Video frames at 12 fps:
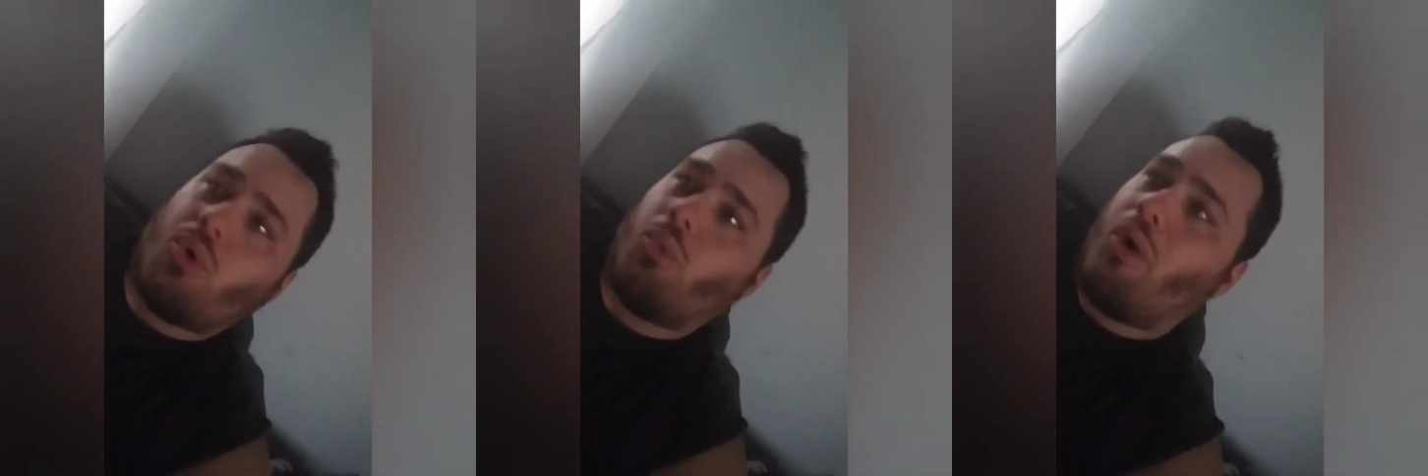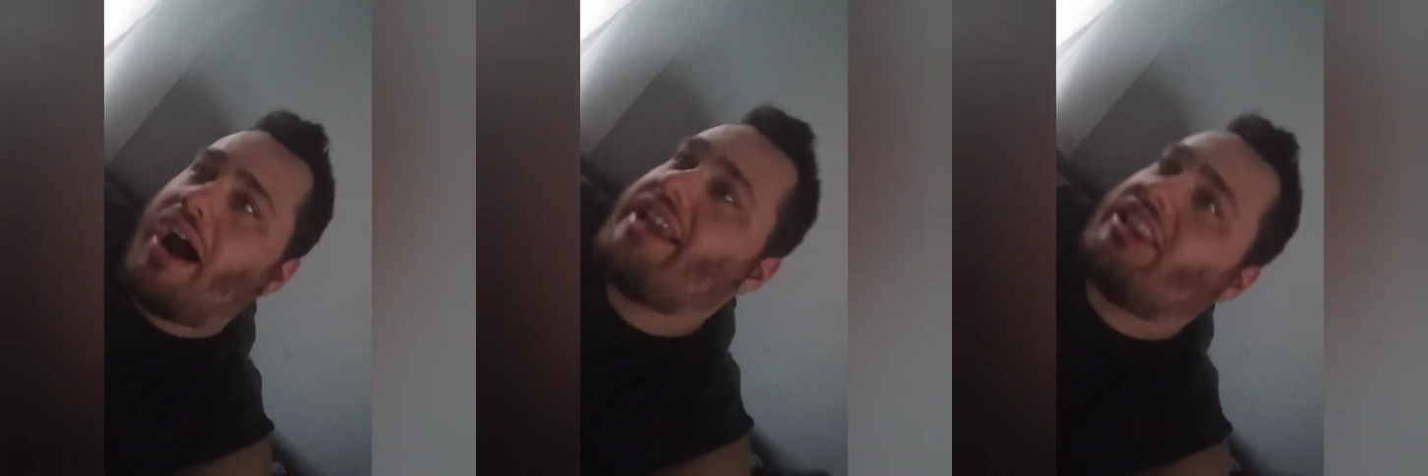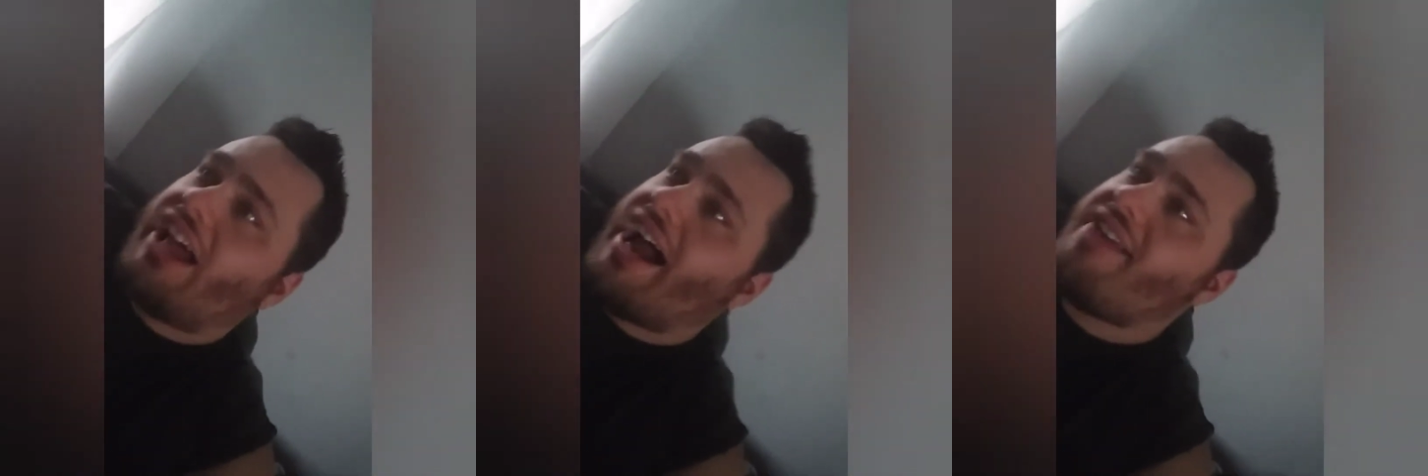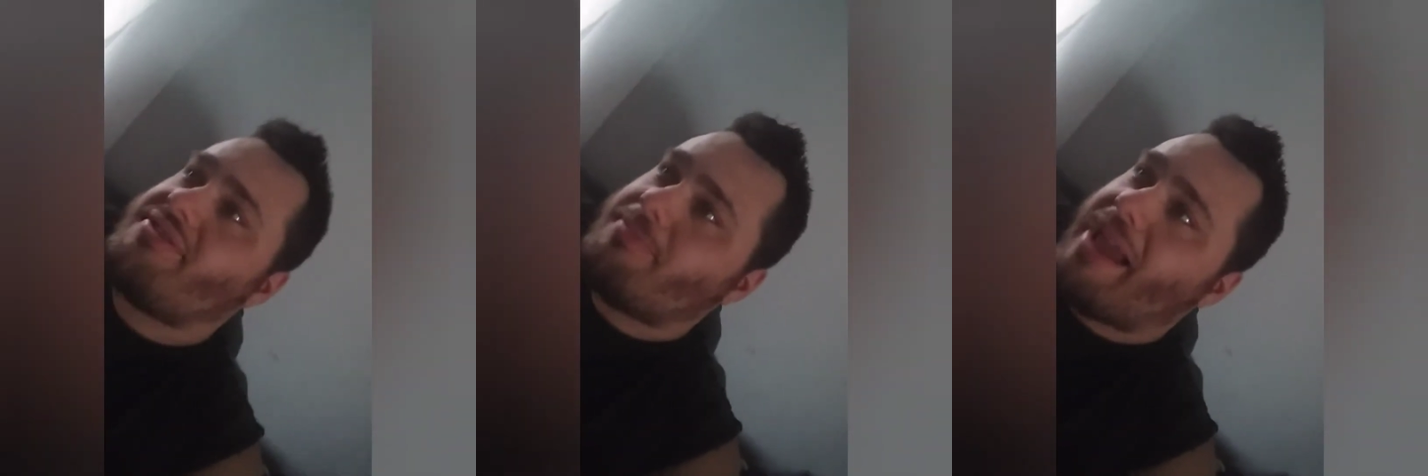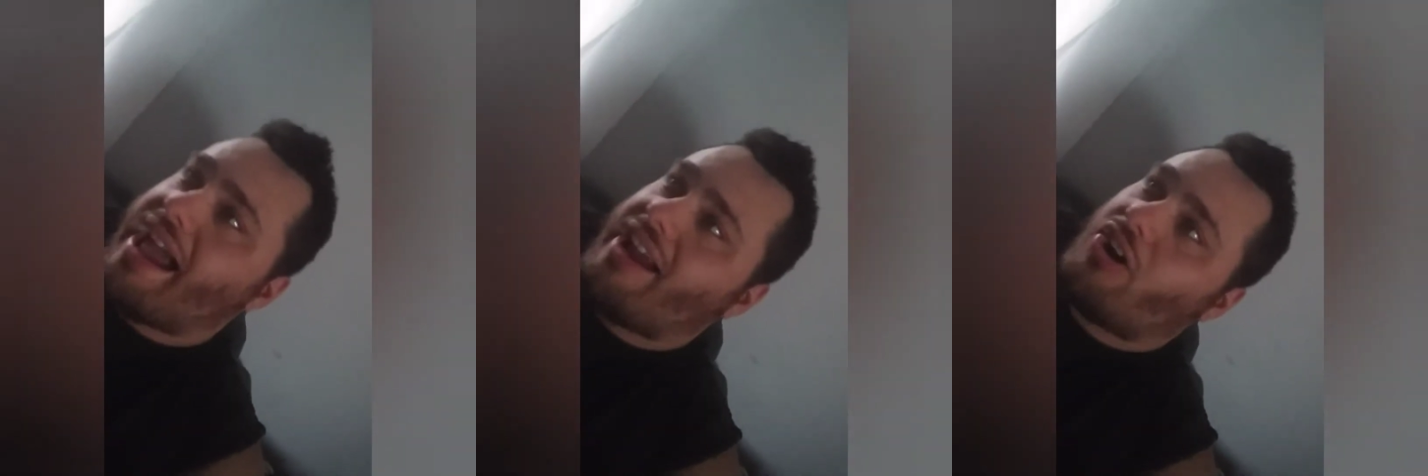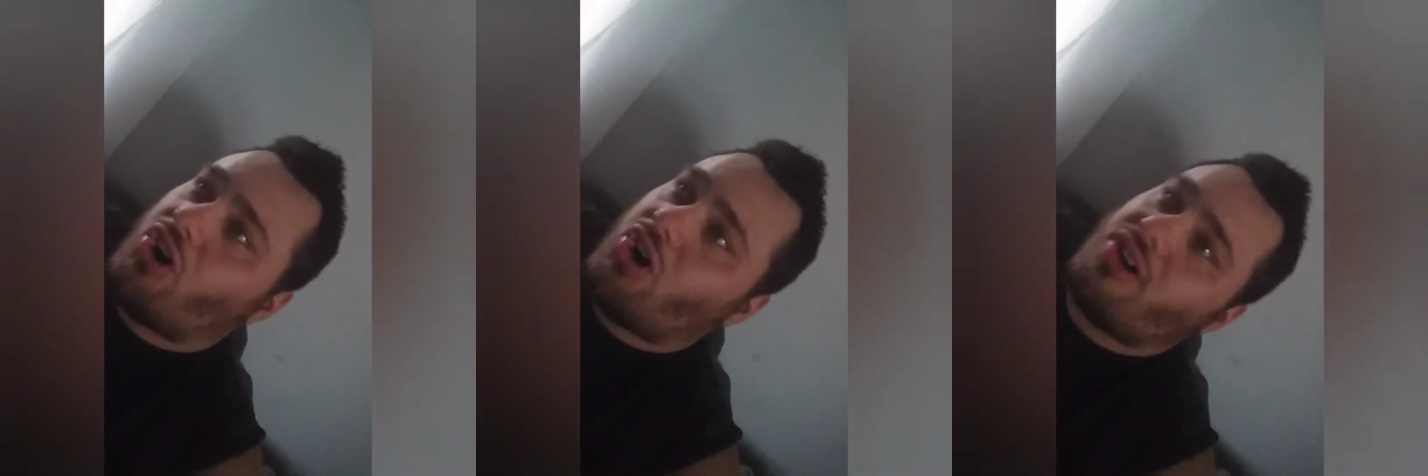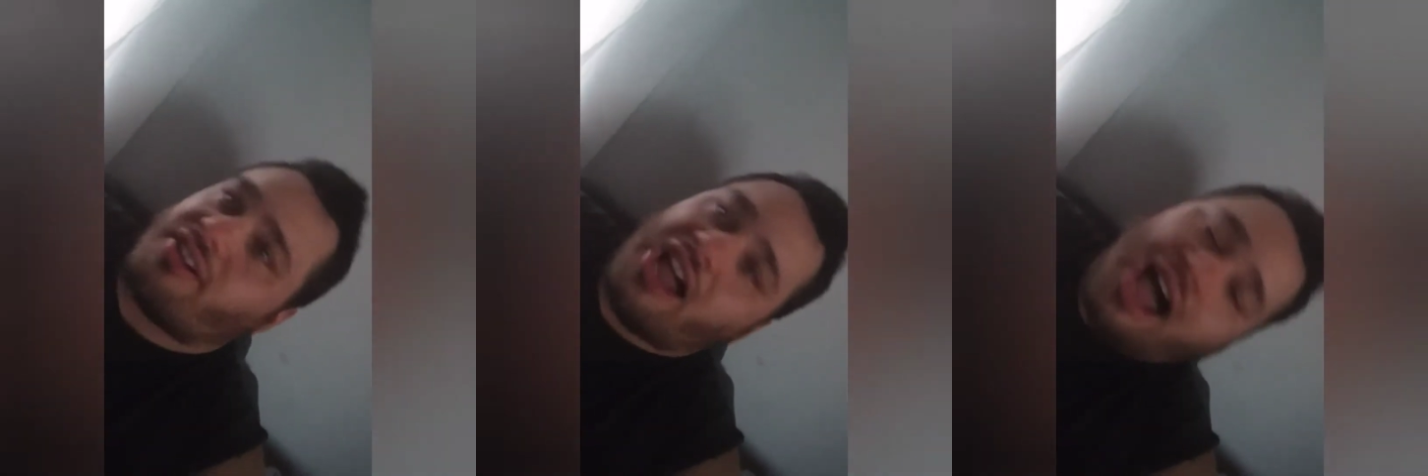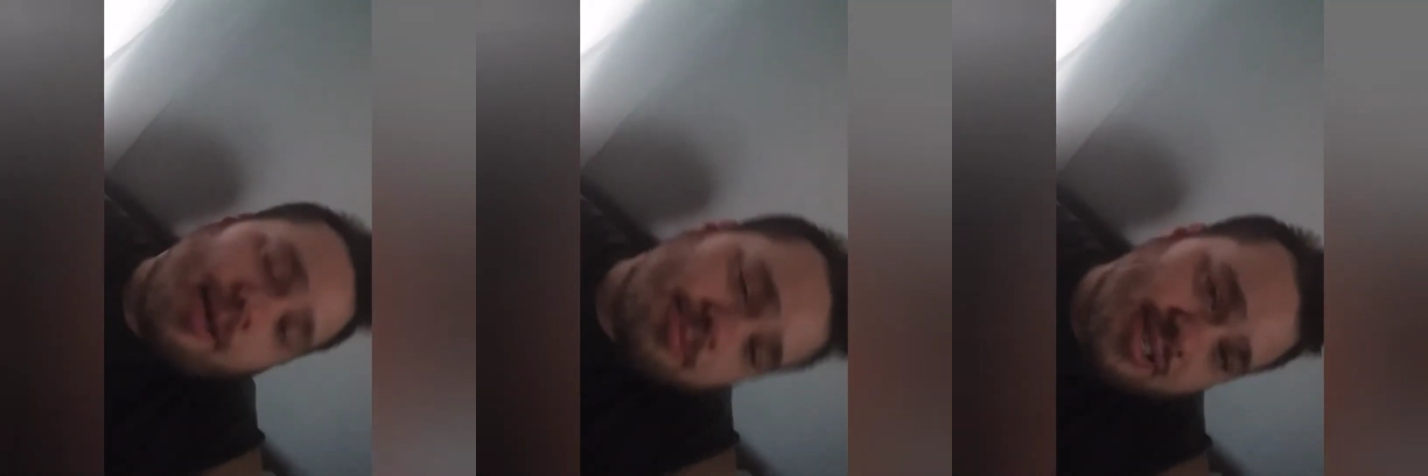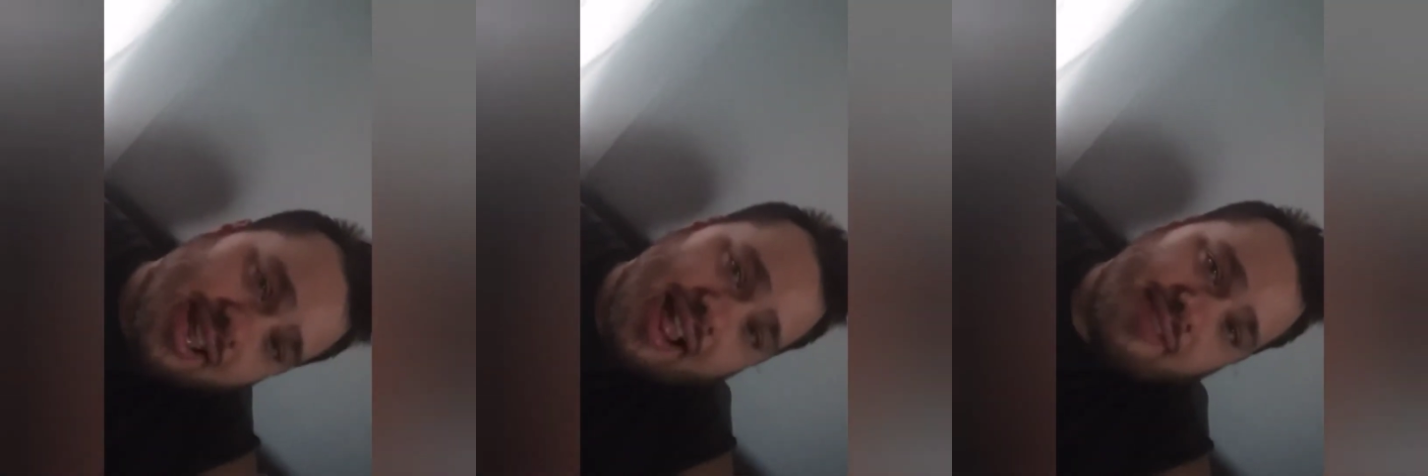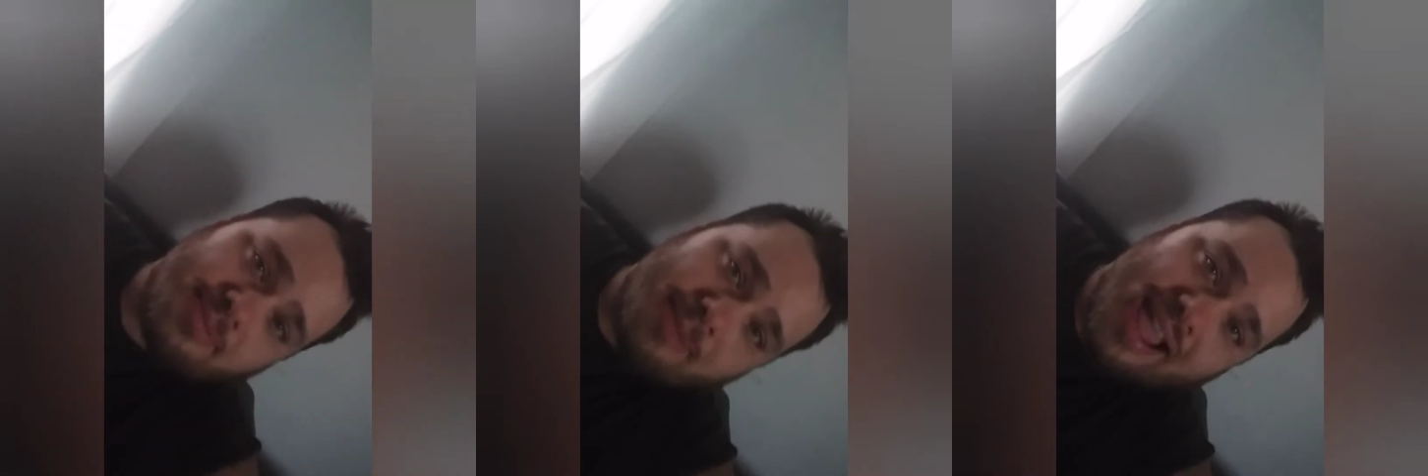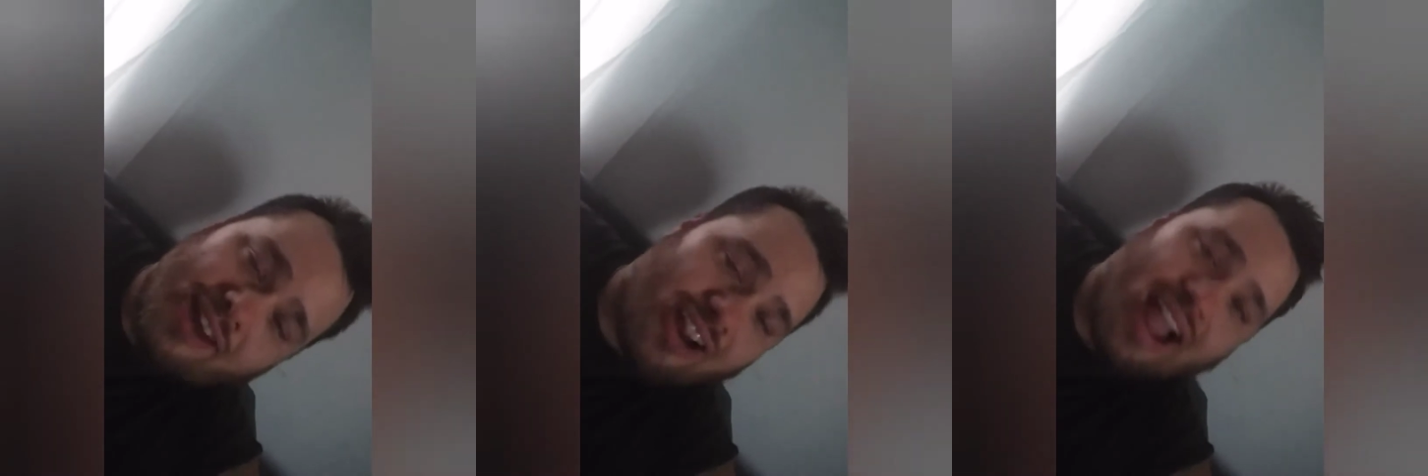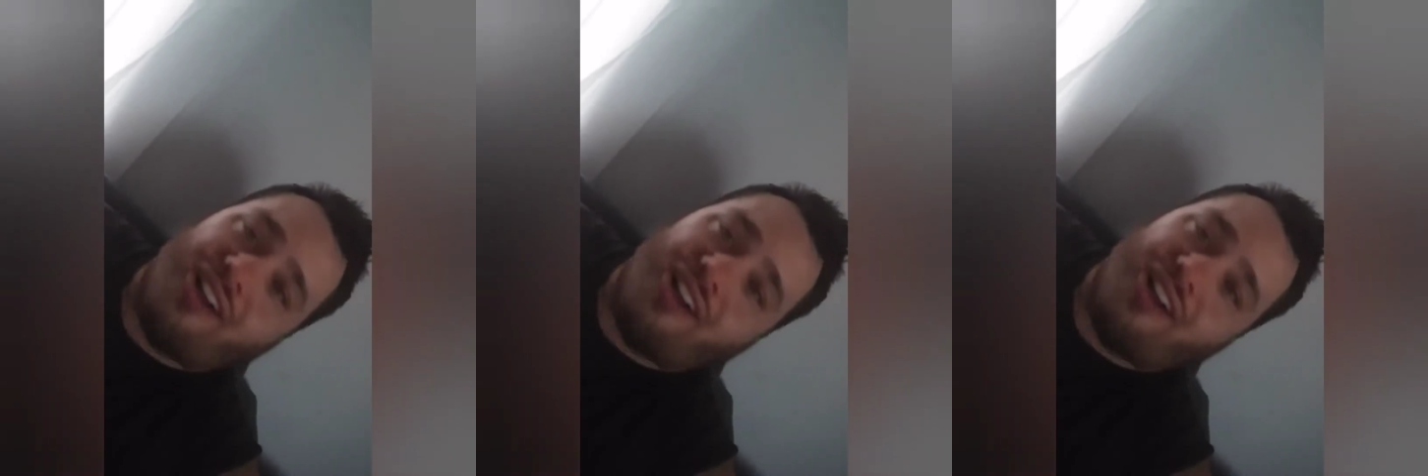White Lives Matter, Cops Lives Matter.